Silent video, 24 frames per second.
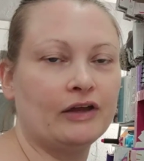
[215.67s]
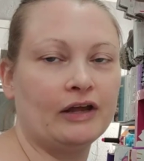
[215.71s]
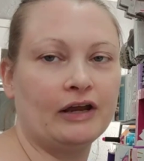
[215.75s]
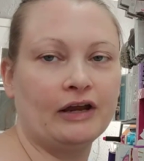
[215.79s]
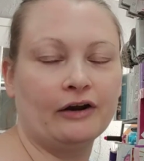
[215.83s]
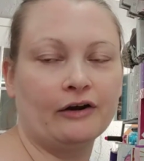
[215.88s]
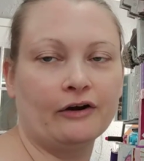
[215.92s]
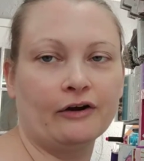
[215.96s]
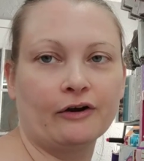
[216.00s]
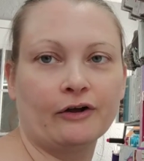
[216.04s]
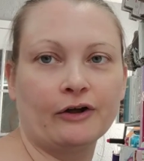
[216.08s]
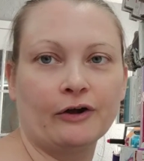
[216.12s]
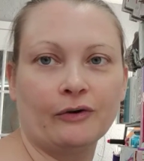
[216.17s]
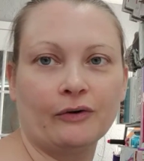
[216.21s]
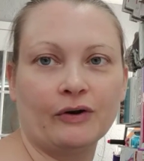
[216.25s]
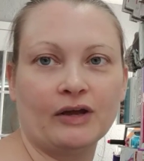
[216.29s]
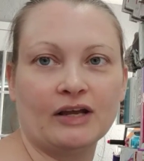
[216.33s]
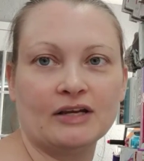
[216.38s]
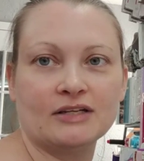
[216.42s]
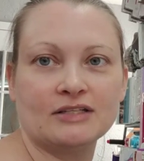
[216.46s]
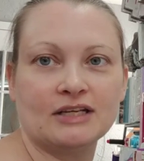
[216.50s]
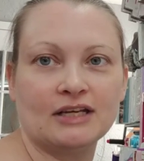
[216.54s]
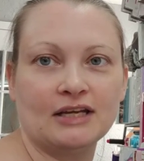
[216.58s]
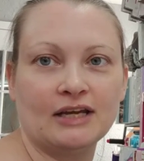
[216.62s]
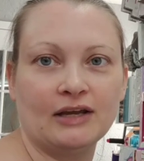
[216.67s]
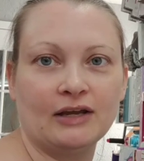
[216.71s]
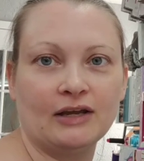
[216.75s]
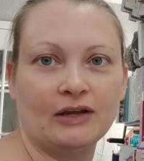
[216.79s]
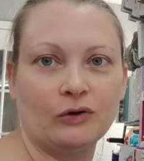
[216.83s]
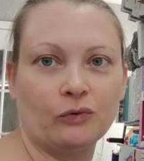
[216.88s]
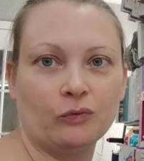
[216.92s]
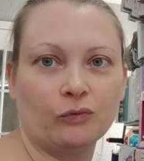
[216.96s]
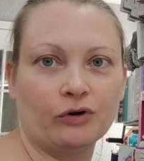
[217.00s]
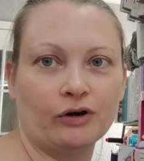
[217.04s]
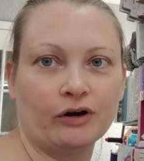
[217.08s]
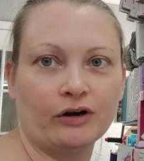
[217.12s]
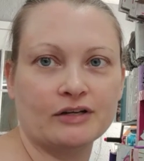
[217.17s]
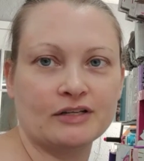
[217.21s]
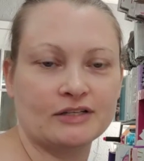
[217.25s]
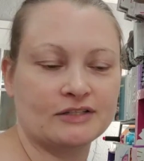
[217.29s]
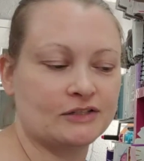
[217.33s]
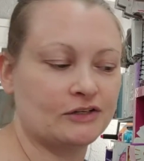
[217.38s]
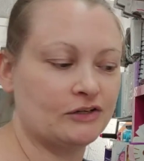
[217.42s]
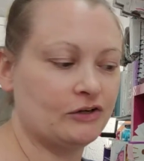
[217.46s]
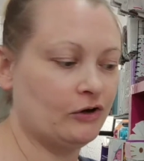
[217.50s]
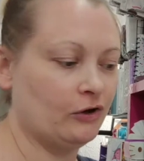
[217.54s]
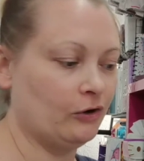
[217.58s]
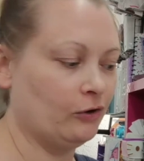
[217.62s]
error code 18 where it
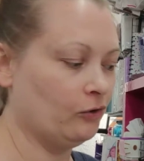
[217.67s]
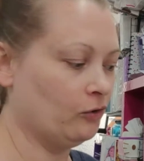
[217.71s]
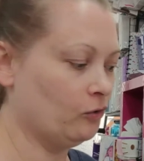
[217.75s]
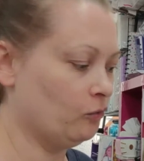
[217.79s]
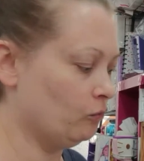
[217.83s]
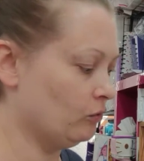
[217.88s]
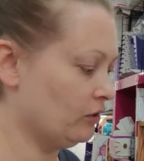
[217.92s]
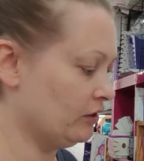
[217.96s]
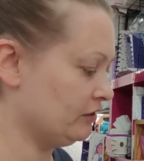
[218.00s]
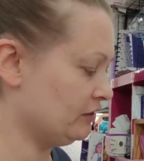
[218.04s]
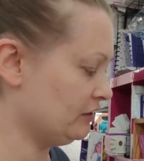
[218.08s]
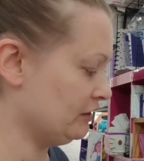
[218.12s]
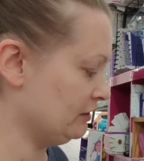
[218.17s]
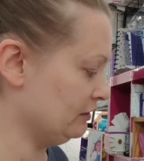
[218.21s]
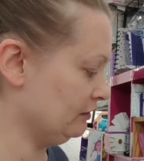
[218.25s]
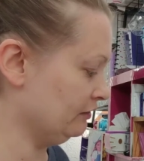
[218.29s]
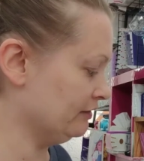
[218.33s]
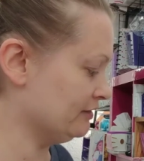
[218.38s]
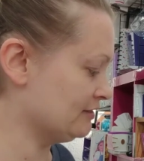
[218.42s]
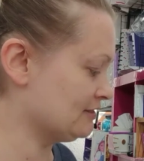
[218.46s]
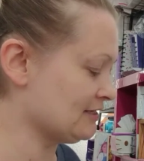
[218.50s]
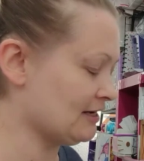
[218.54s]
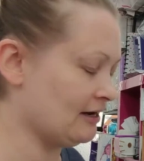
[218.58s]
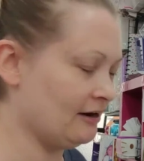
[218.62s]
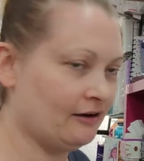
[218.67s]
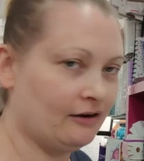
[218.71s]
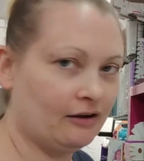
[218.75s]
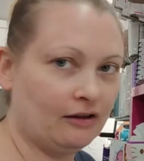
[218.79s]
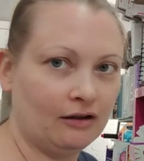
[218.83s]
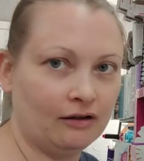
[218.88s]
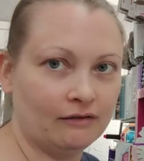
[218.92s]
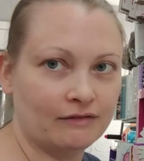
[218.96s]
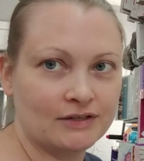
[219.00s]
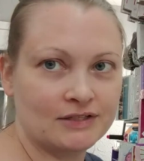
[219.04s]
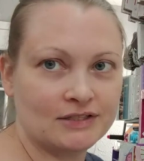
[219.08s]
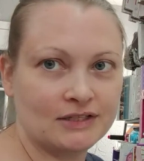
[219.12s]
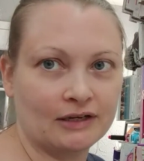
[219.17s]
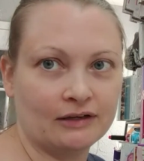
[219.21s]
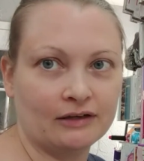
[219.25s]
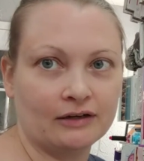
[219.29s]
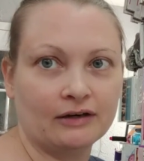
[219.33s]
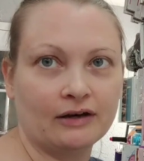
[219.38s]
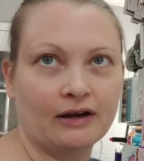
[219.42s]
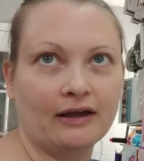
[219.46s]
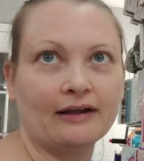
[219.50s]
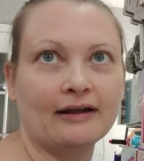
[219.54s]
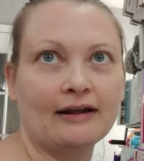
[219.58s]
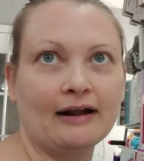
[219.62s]
doesn't know what needle it's on all of a
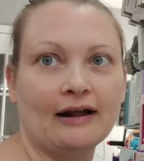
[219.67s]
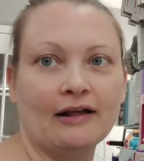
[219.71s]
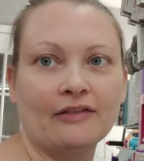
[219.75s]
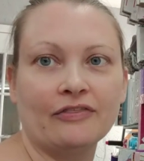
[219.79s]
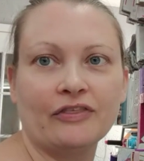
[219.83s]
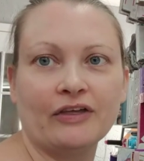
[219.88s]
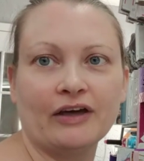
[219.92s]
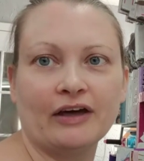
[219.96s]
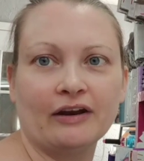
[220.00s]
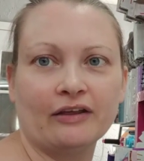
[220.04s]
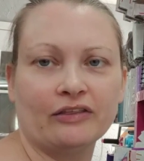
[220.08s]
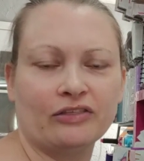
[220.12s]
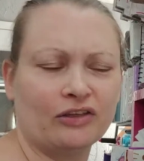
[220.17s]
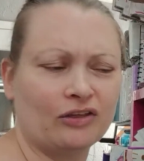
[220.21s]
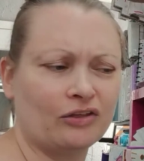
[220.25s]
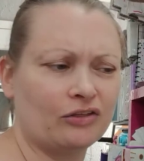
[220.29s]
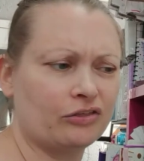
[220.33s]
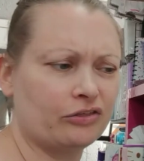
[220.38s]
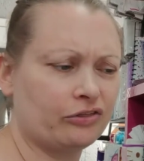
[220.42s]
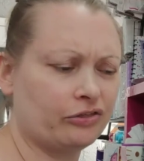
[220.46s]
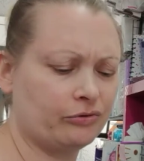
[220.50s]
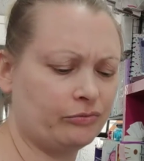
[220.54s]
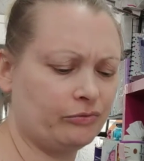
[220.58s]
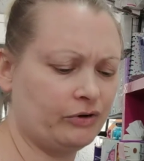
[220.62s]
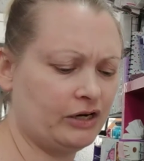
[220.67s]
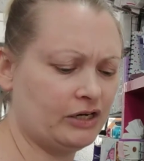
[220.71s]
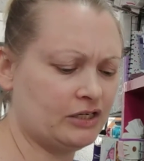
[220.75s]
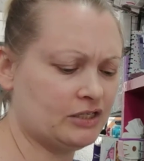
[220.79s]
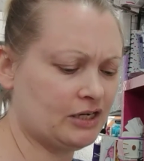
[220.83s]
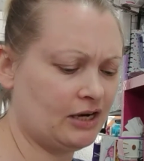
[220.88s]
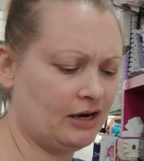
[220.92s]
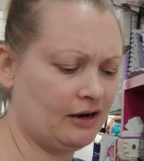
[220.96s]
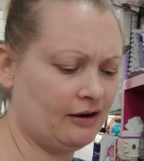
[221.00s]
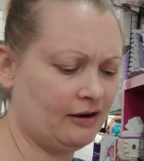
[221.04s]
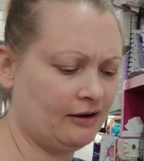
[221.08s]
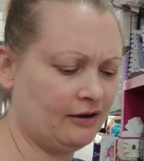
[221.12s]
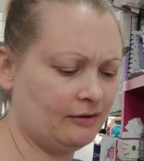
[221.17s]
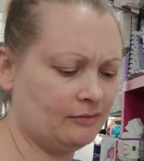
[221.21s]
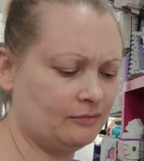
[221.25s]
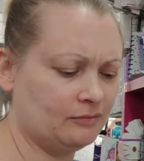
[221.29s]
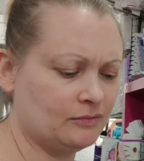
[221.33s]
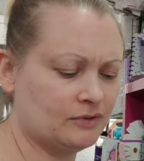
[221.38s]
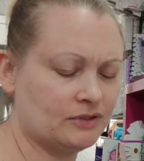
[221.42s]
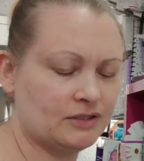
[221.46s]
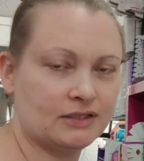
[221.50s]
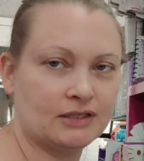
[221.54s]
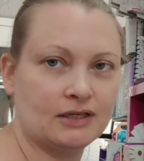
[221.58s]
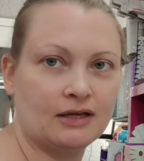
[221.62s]
sudden. I got that, I think, 3
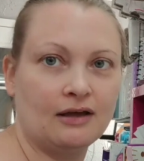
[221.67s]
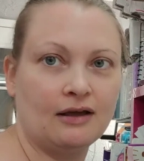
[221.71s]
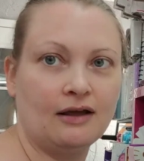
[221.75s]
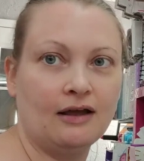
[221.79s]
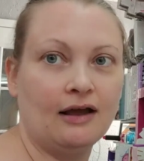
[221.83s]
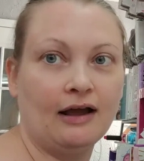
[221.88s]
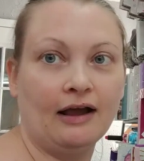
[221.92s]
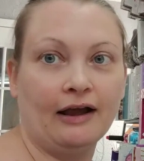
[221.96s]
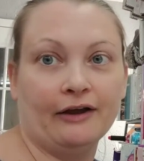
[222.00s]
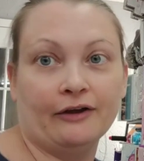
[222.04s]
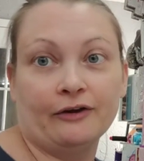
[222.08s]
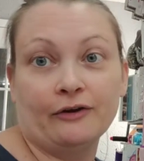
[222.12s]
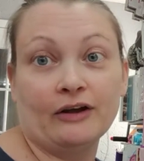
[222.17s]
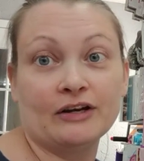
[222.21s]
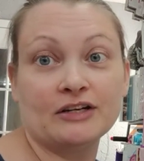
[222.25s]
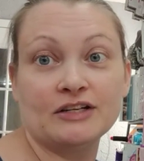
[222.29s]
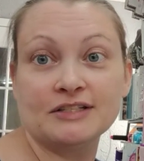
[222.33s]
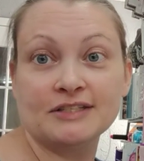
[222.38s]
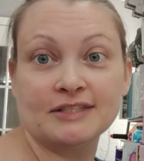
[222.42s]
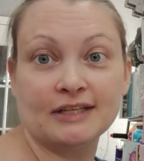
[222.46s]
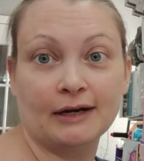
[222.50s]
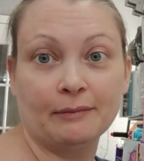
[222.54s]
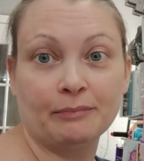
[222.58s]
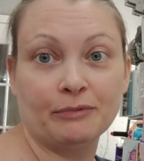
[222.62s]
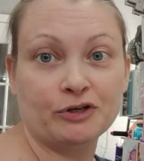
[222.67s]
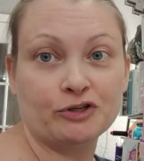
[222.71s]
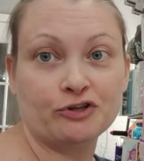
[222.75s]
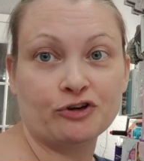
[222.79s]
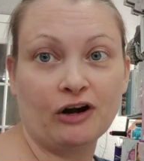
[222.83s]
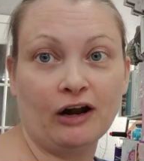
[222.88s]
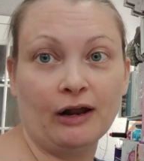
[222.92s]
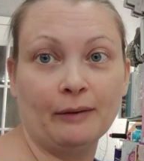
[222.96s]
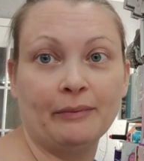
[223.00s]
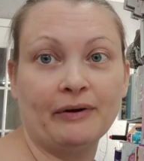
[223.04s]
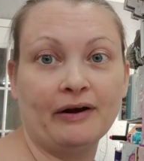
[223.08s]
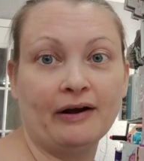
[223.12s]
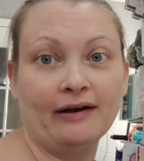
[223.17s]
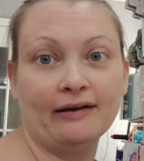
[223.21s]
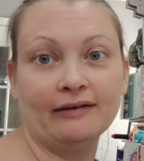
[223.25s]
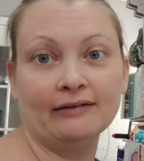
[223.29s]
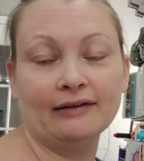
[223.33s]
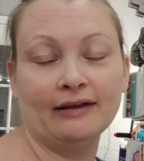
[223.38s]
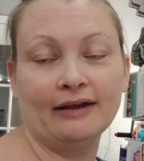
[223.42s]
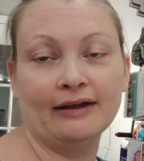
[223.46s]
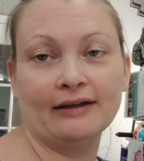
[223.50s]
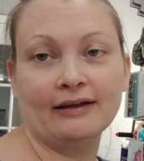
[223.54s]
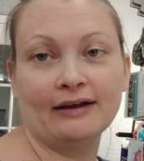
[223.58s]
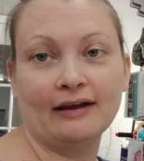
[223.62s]
times. I don't know, I just set up the tripod
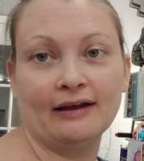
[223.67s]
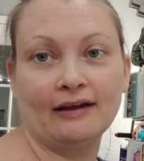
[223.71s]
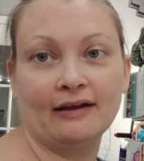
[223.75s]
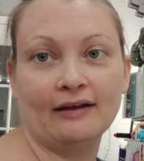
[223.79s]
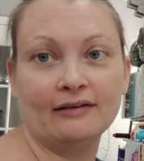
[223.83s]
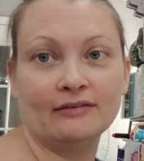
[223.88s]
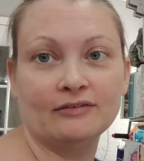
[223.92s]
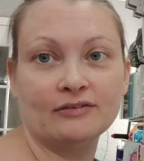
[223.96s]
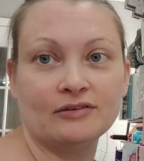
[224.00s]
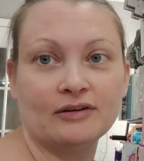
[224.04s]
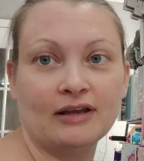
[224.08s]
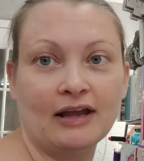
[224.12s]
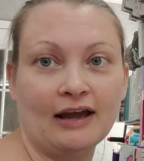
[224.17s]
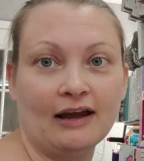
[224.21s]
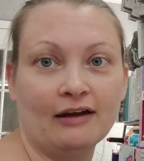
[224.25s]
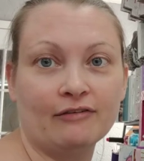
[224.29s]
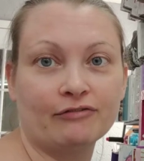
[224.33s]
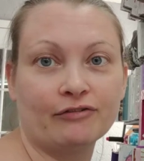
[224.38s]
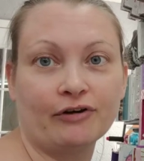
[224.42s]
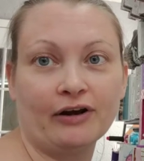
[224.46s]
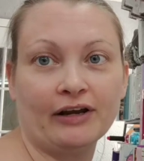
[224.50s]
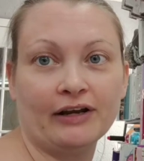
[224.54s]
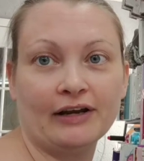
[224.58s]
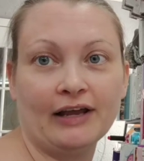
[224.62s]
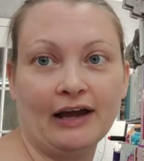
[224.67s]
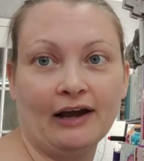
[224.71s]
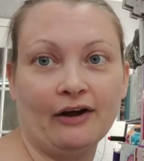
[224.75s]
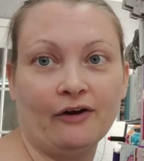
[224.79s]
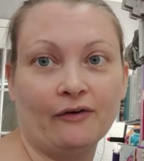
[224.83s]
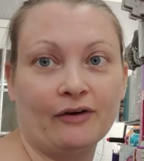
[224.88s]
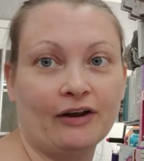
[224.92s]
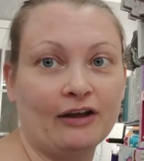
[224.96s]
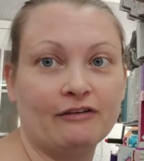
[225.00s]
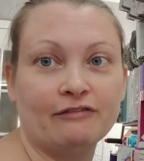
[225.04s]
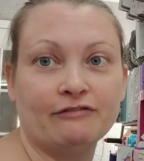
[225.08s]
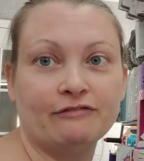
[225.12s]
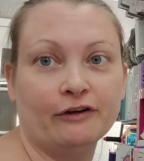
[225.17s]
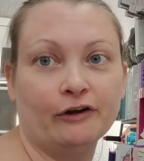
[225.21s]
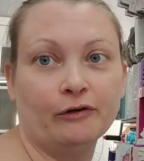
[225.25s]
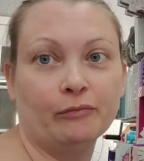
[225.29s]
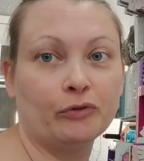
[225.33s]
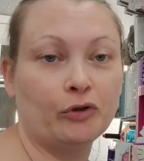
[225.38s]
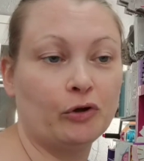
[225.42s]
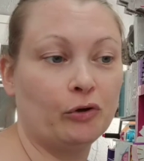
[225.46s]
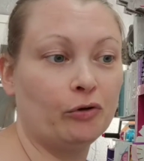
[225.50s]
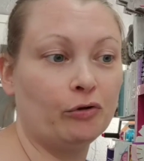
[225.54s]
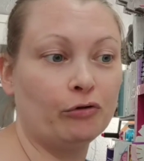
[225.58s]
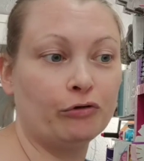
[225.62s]
like I have right now, and I
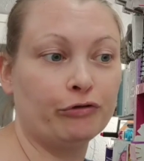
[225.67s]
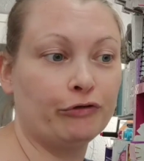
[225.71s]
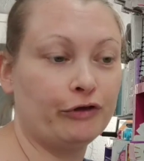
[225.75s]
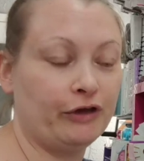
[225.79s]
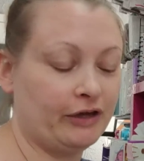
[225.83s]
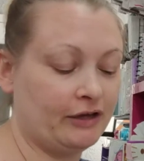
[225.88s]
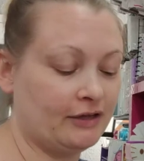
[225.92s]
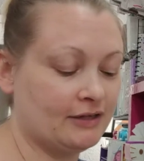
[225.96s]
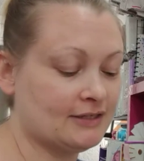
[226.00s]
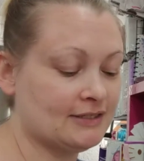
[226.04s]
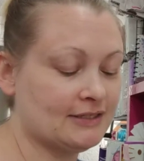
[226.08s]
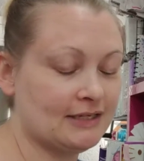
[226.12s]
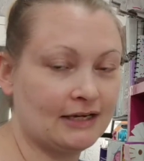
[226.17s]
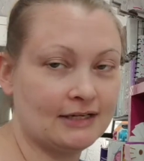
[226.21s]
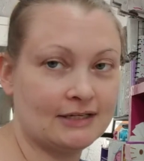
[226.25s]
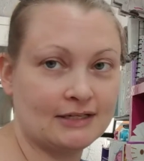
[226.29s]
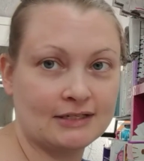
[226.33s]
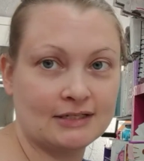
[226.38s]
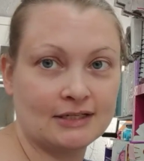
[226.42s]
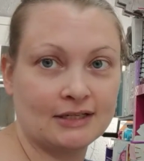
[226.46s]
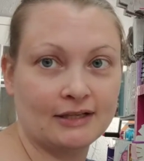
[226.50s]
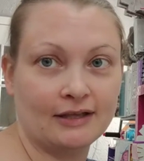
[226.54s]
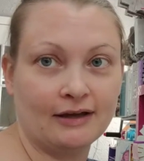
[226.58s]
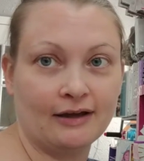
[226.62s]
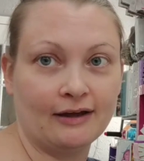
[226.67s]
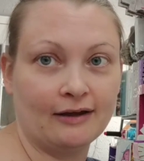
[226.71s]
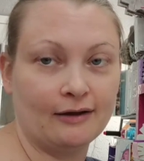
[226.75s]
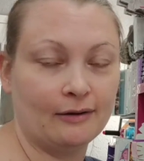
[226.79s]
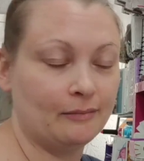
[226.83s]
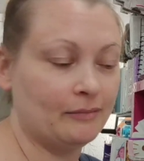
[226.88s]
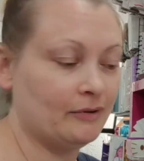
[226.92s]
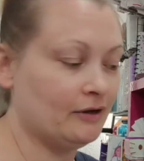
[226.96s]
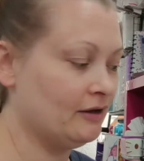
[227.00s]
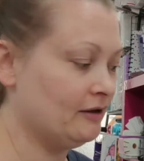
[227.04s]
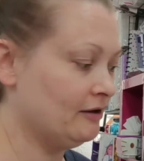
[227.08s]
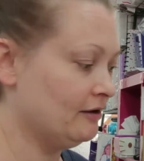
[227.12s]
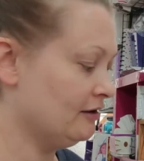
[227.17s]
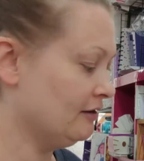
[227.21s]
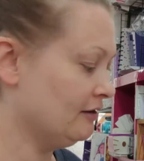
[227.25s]
filmed the whole thing and sent it to them.